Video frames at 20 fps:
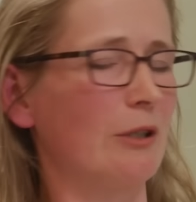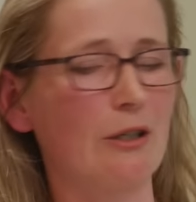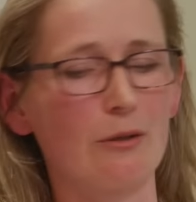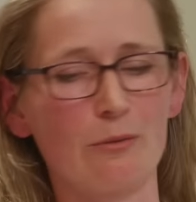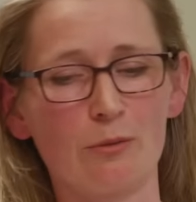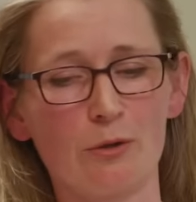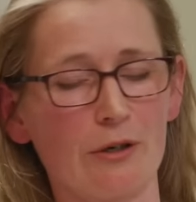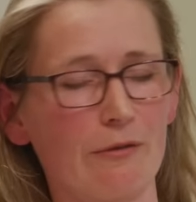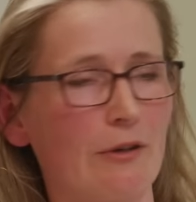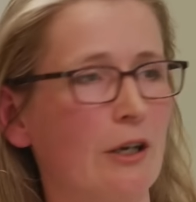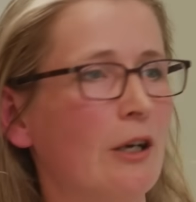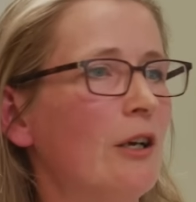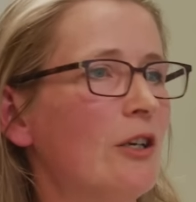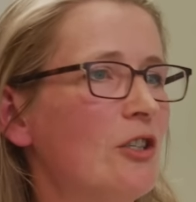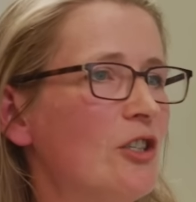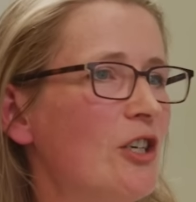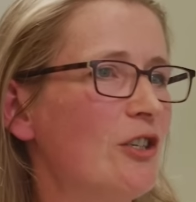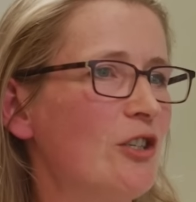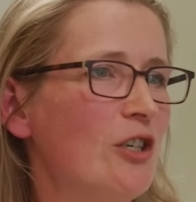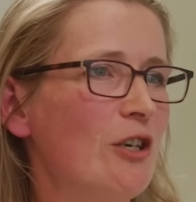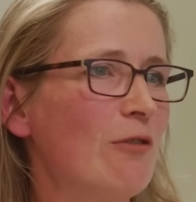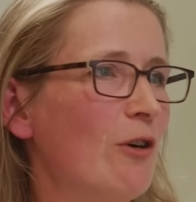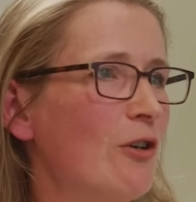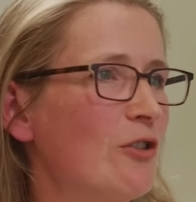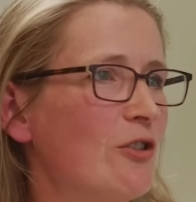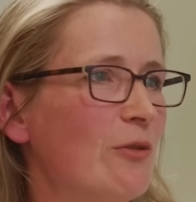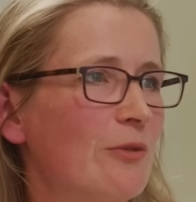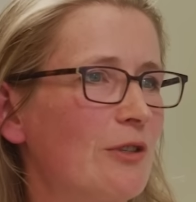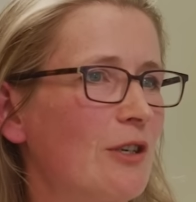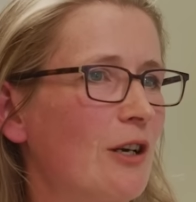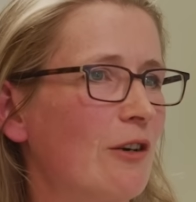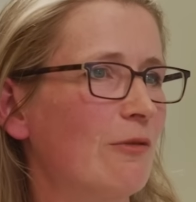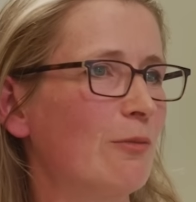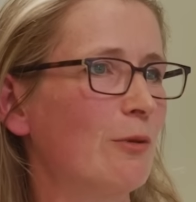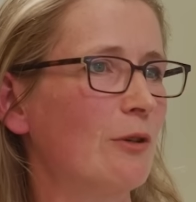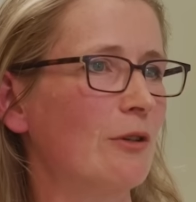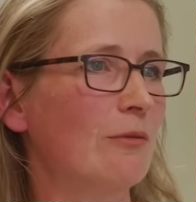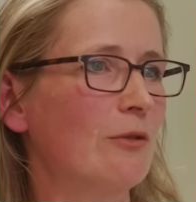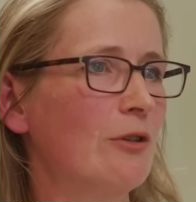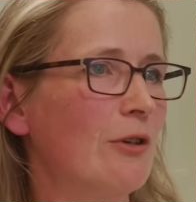yeah, whatever. She she wrote some stuff,
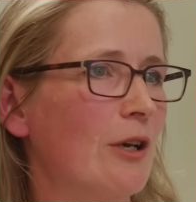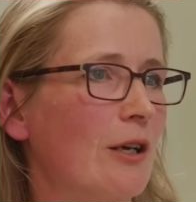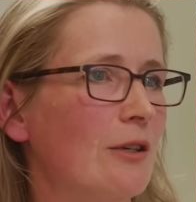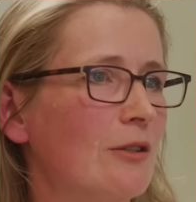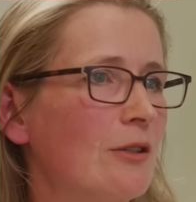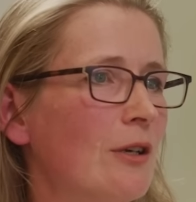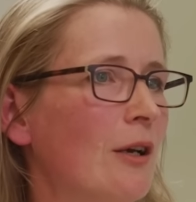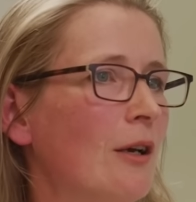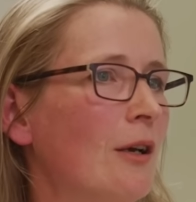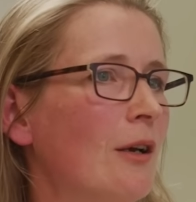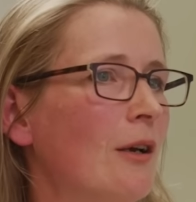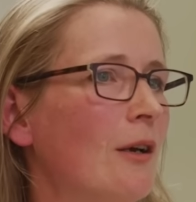but who cares?